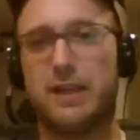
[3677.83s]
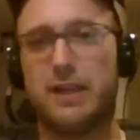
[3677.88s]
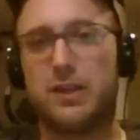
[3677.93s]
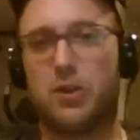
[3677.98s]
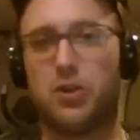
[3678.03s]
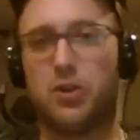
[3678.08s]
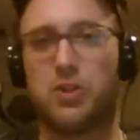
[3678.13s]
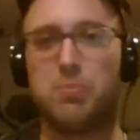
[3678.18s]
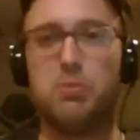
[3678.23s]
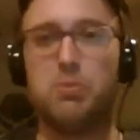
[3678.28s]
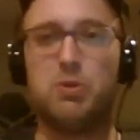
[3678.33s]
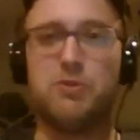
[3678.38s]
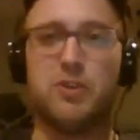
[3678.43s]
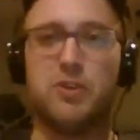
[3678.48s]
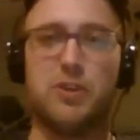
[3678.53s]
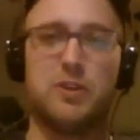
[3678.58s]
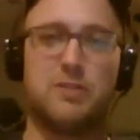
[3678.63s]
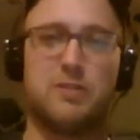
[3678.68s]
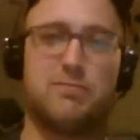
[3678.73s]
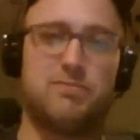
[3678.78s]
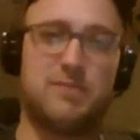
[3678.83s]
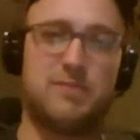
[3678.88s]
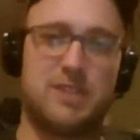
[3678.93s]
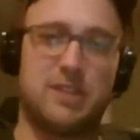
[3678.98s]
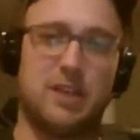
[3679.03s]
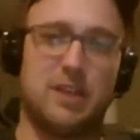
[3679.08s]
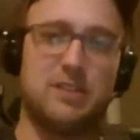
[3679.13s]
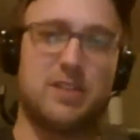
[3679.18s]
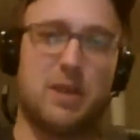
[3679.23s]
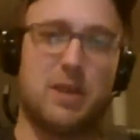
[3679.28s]
earth mover
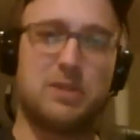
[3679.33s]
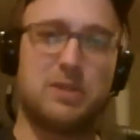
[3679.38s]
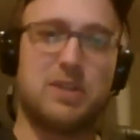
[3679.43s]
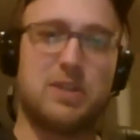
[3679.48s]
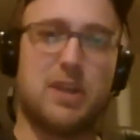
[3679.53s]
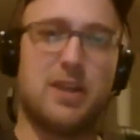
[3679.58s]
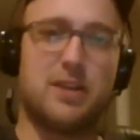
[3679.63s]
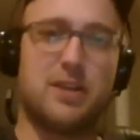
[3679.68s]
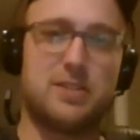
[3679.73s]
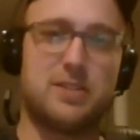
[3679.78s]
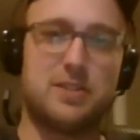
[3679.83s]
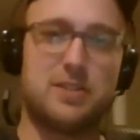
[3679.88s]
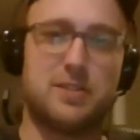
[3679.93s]
type of tires.